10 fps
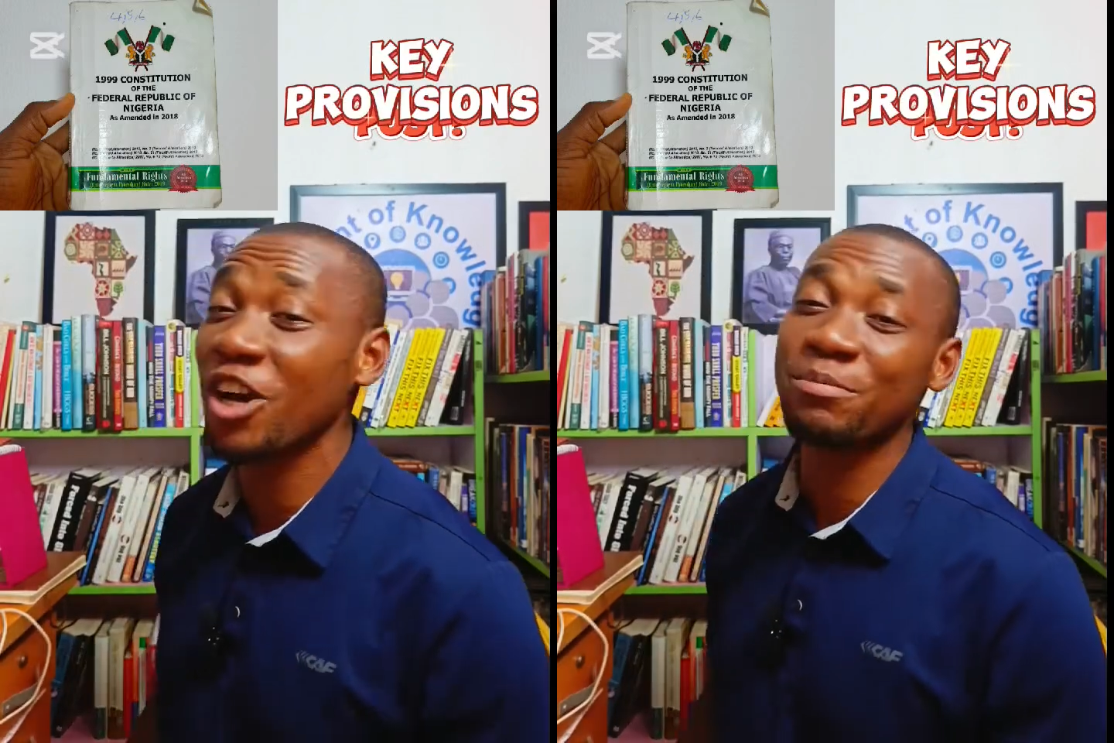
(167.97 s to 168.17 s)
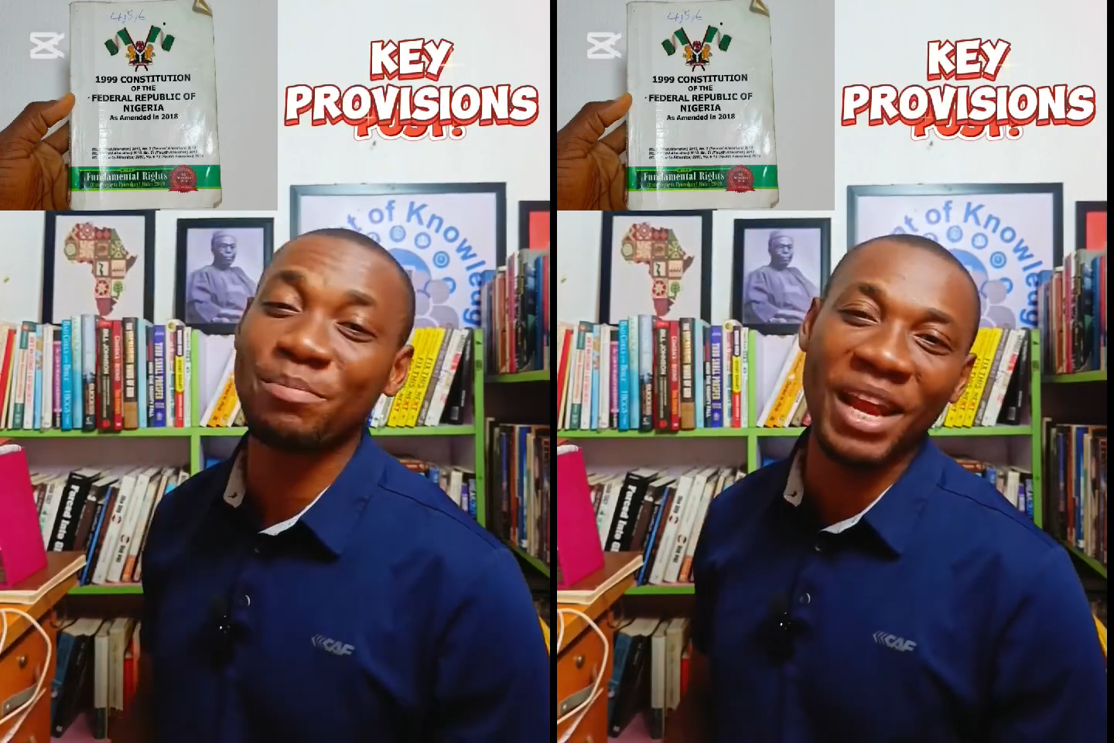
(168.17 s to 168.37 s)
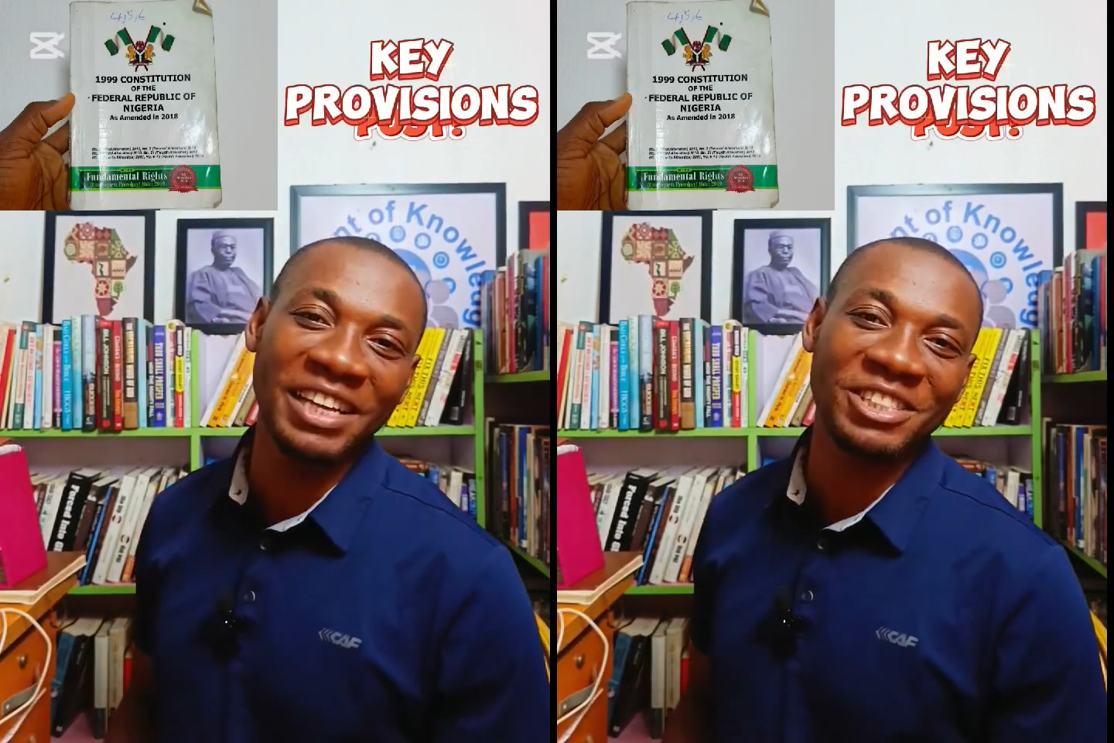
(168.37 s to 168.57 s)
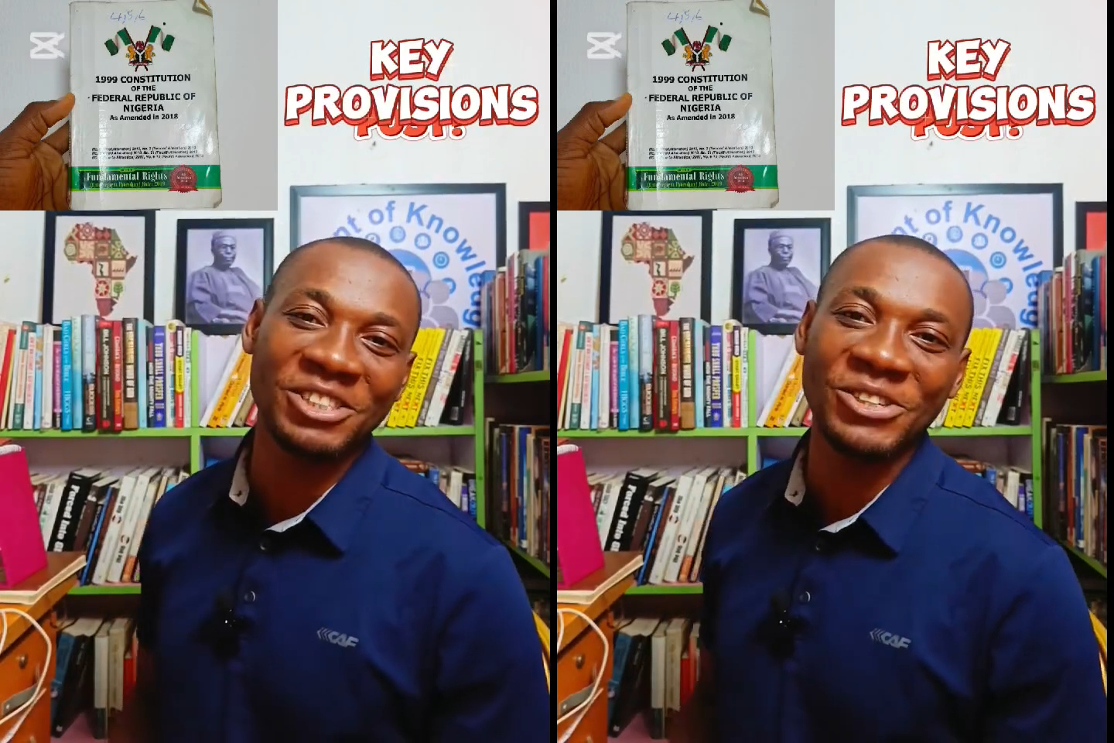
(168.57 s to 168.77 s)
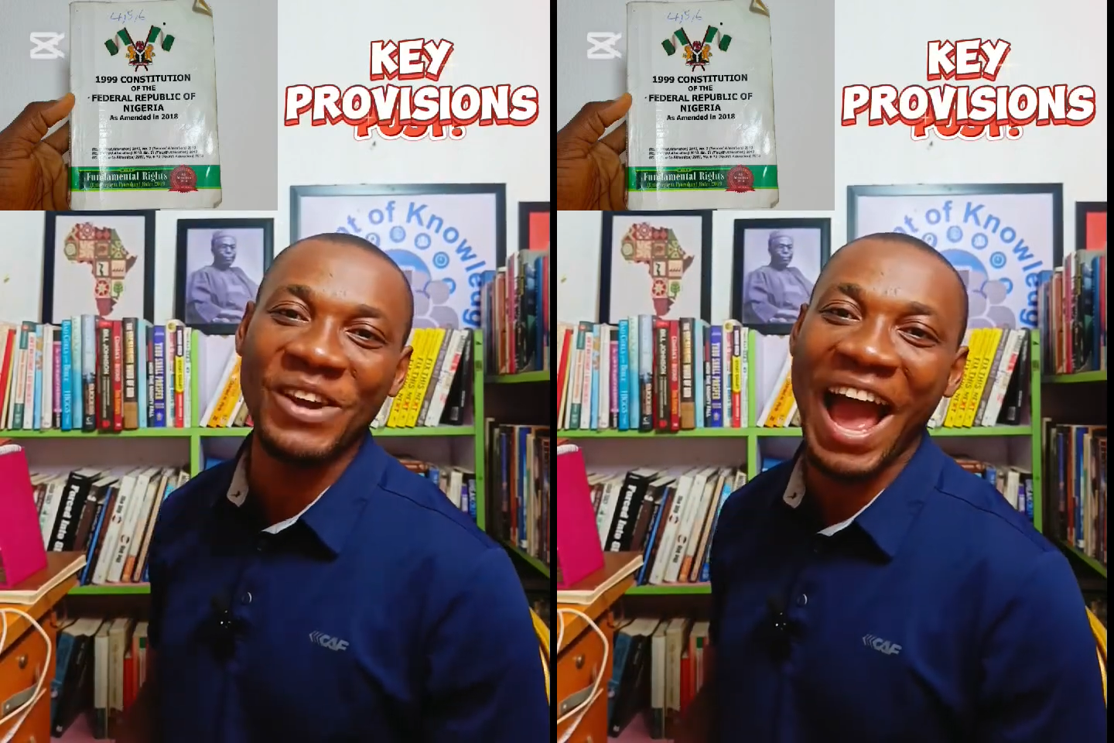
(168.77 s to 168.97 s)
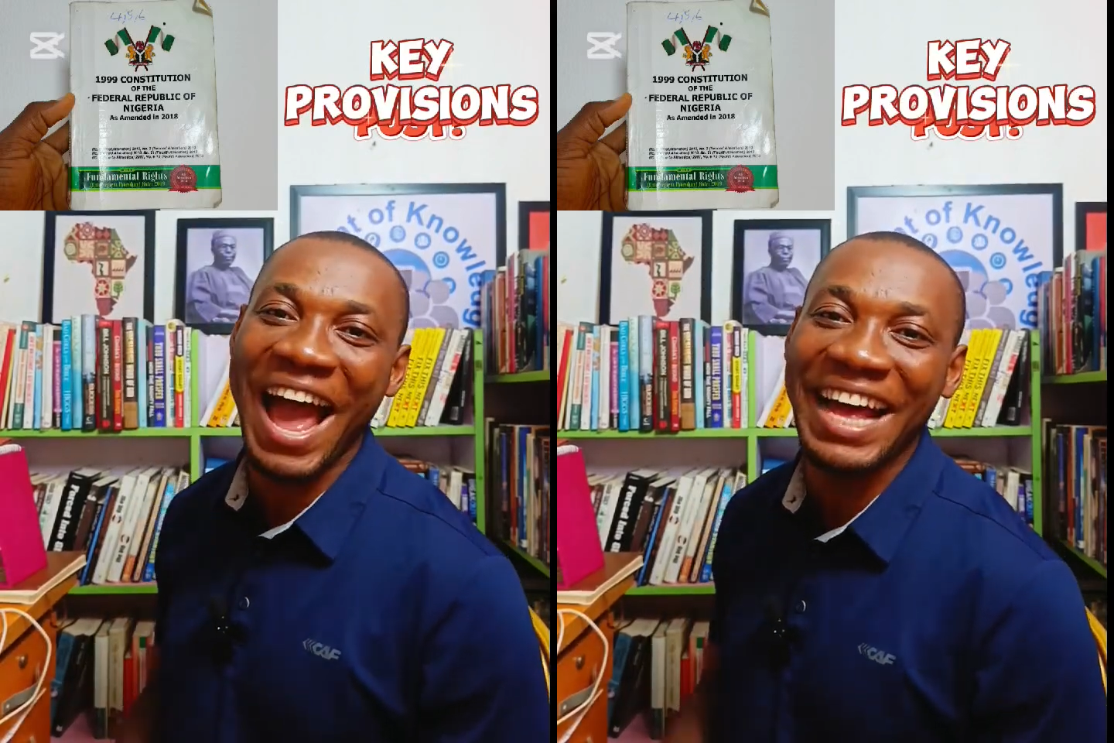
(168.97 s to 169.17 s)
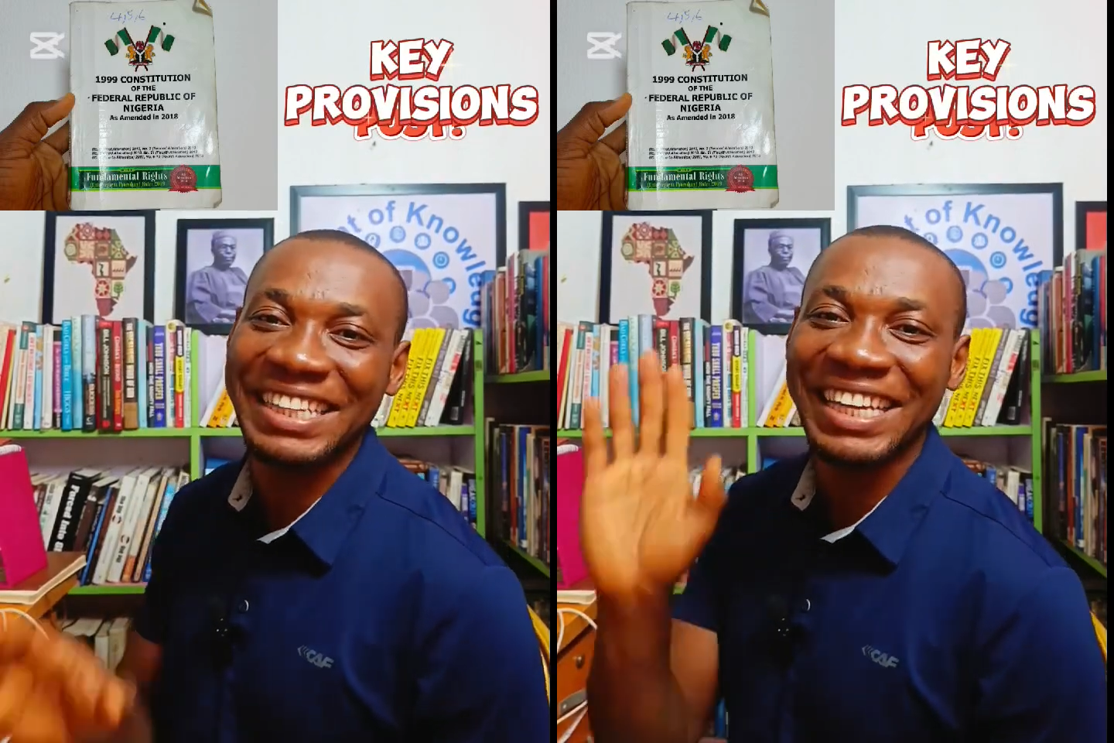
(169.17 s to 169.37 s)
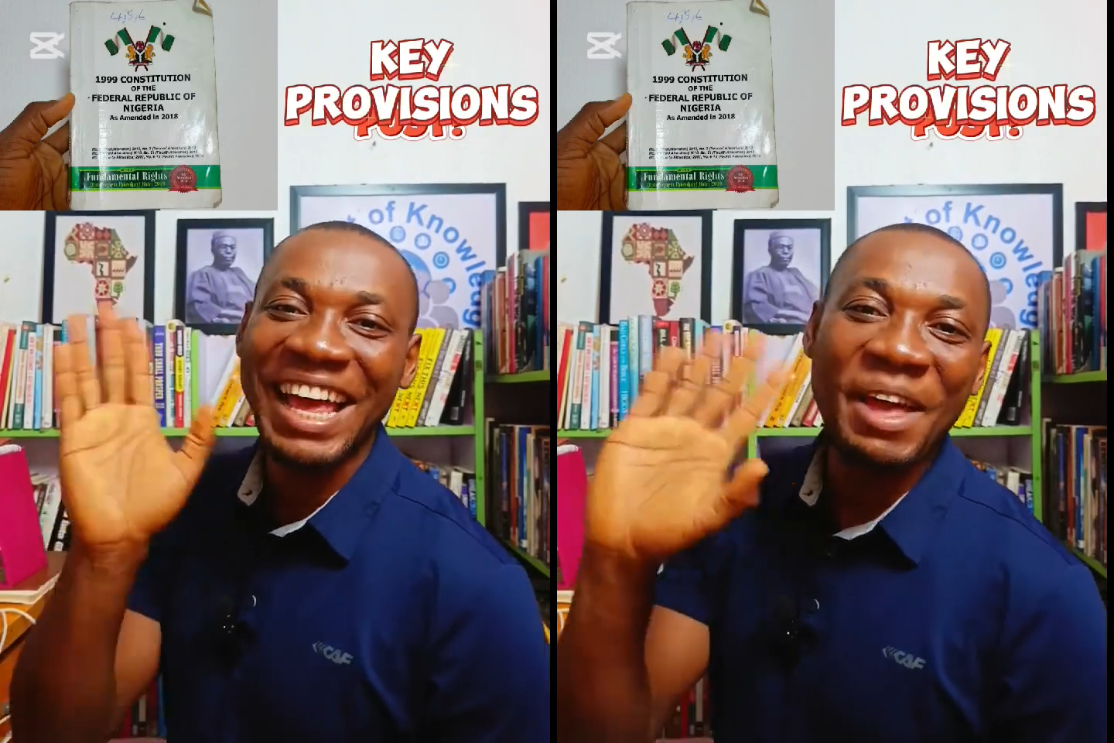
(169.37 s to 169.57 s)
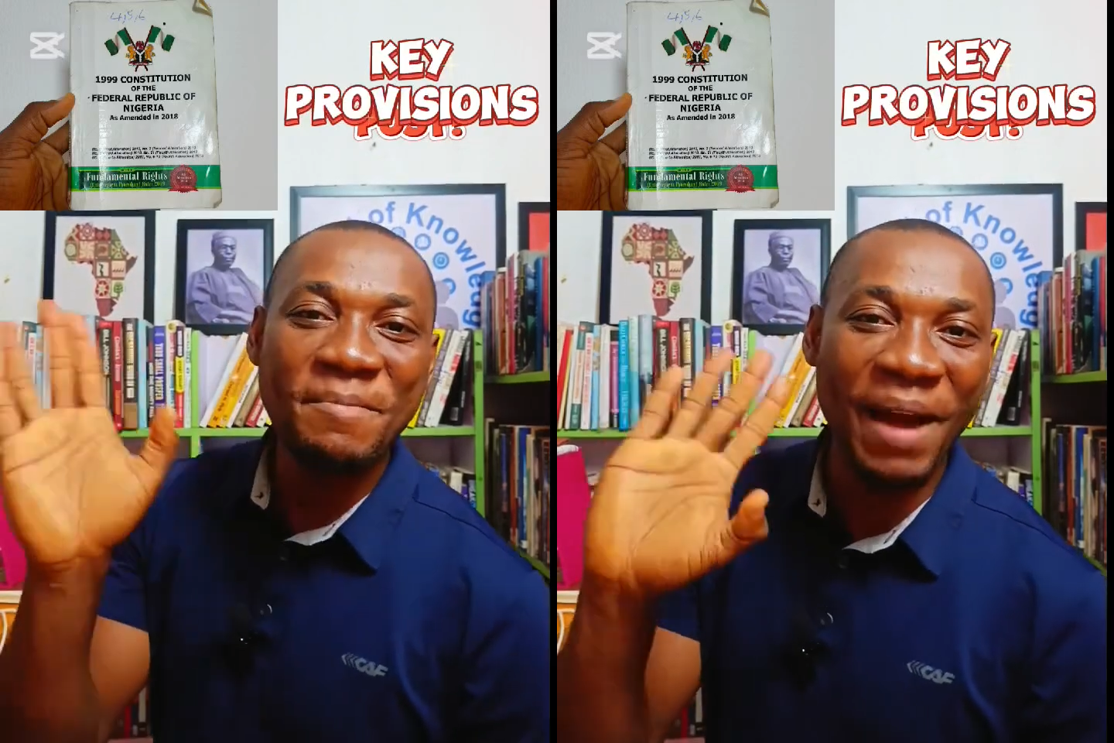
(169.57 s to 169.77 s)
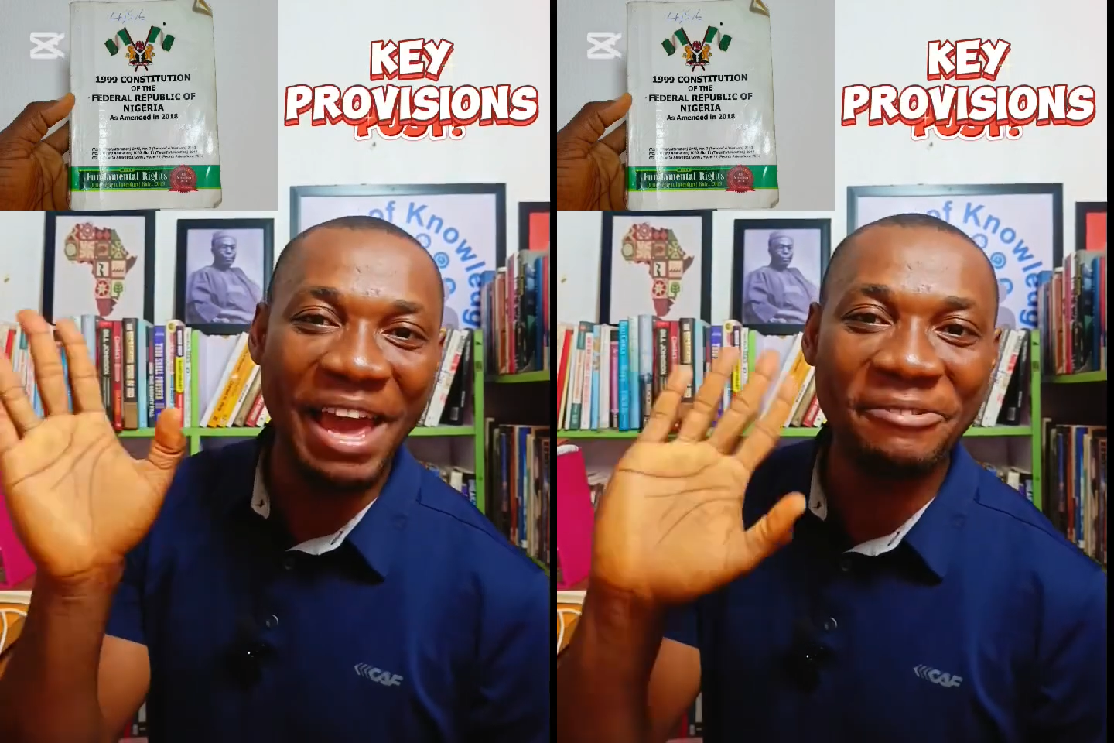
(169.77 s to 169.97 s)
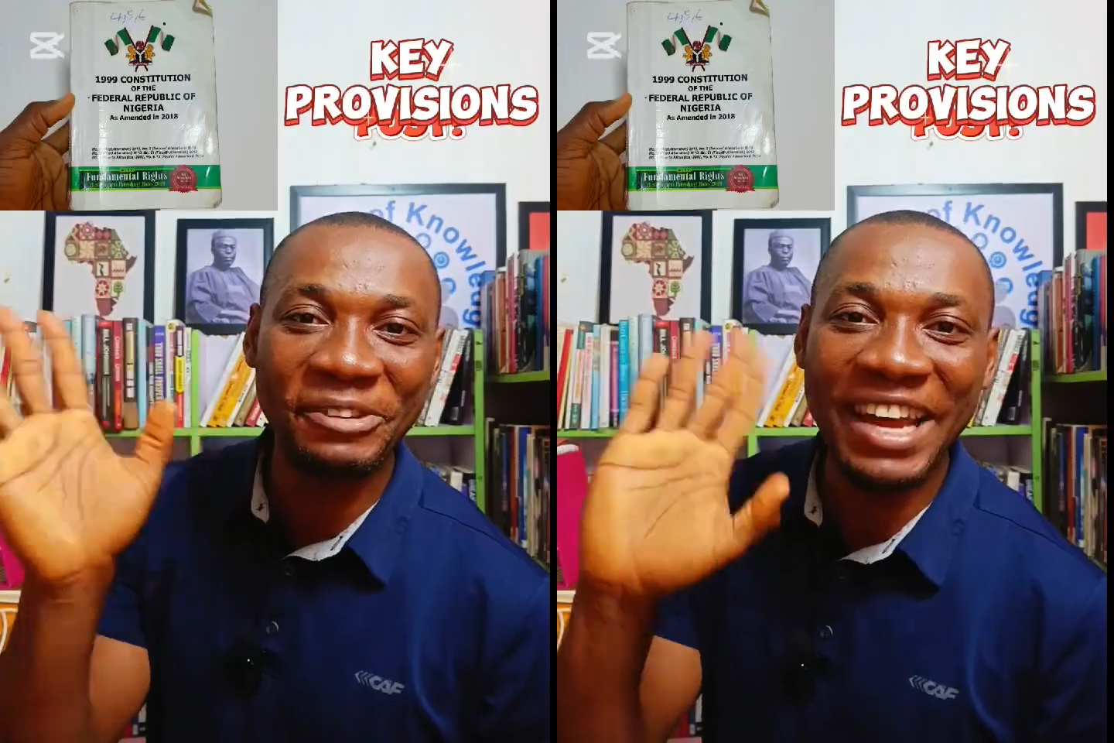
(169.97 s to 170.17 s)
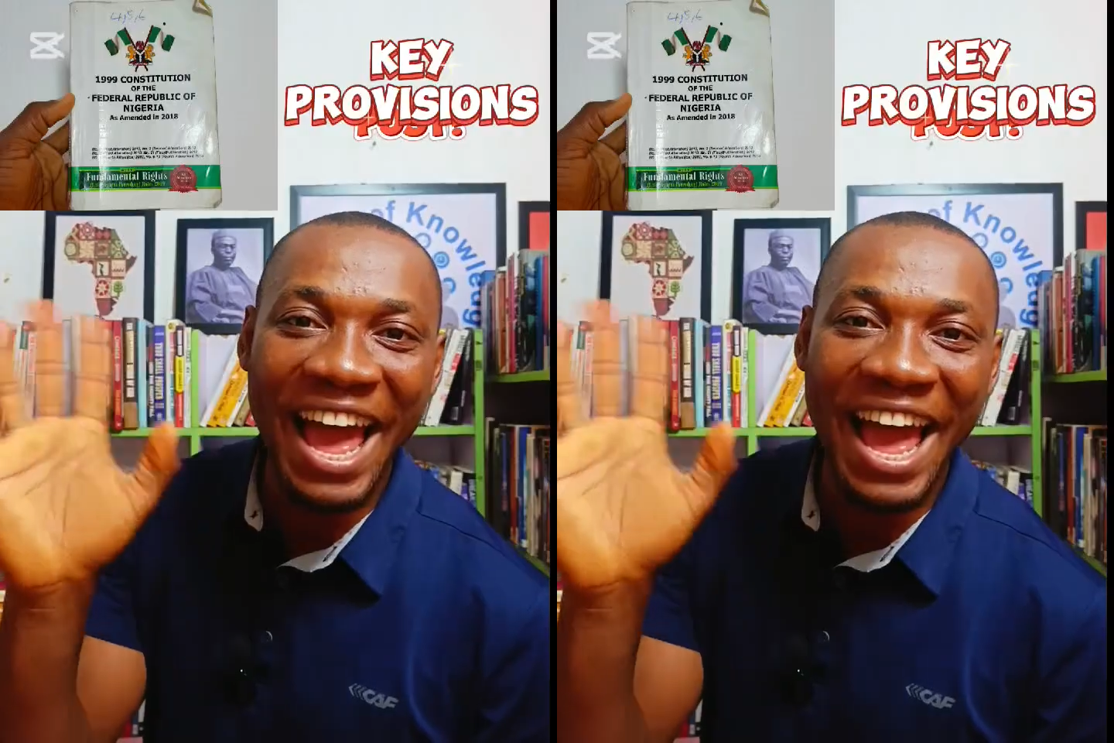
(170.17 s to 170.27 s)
God bless you and bye for